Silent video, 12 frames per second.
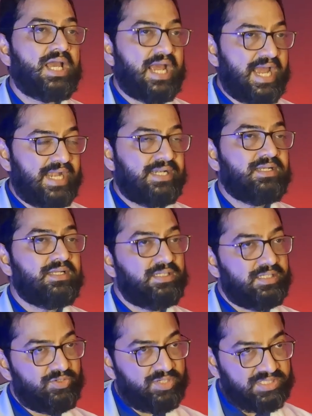and
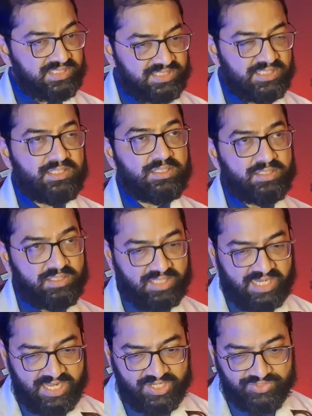you are seeing a
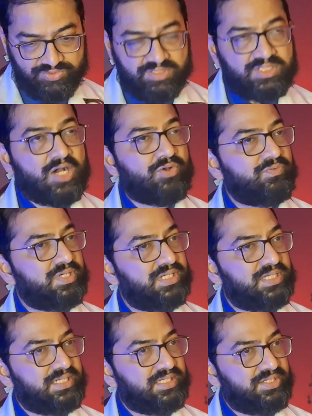gradual downward
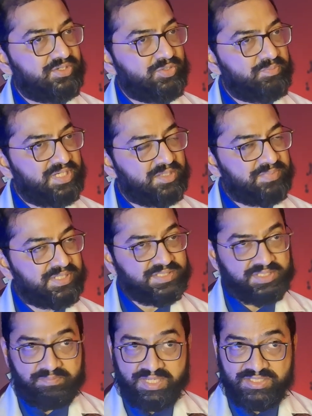trend in your blood
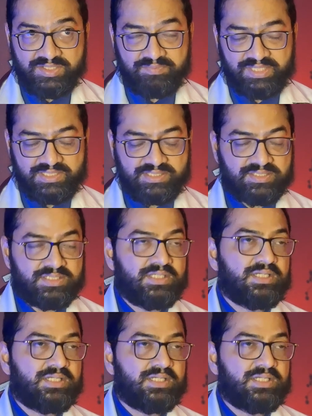pressure measurements.